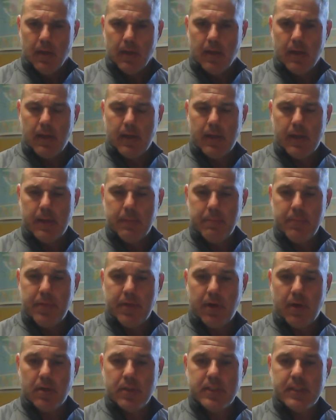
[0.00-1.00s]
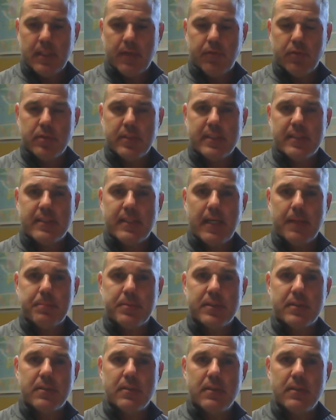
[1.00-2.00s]
There are several
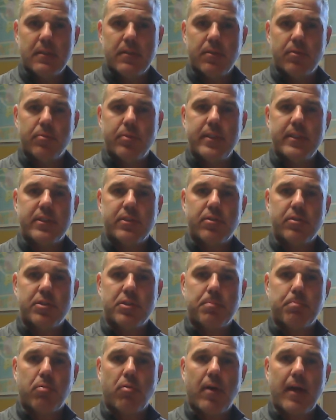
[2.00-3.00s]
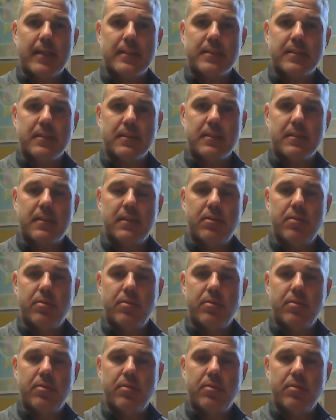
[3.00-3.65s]
steps in the research process that you